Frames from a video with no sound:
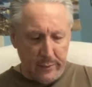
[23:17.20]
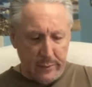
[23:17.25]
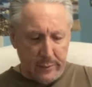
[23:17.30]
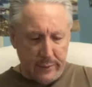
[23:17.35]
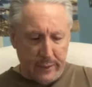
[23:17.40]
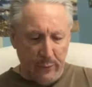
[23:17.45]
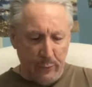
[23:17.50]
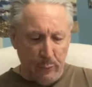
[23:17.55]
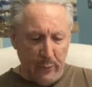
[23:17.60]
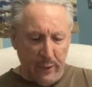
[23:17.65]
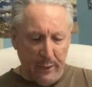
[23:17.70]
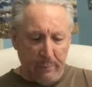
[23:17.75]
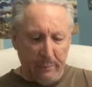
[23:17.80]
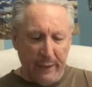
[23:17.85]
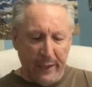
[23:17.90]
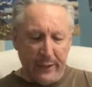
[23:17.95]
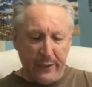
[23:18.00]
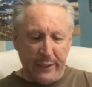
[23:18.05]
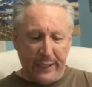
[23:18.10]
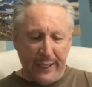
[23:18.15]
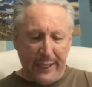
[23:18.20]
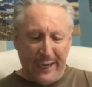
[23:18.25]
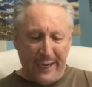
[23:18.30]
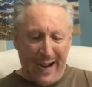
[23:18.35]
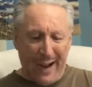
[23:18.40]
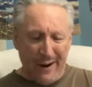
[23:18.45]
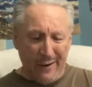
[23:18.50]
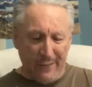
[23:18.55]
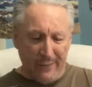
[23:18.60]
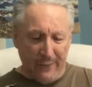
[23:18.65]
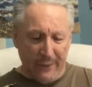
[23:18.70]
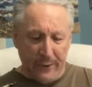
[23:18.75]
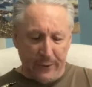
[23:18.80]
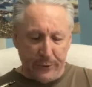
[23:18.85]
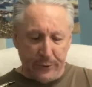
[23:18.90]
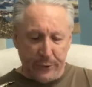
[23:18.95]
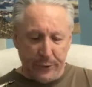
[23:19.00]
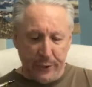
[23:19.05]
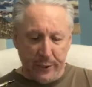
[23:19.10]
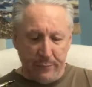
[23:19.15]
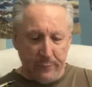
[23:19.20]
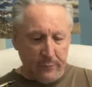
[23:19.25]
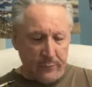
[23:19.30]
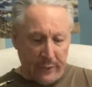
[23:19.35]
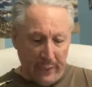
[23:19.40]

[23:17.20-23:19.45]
"Then we'd better get out of there, Jim.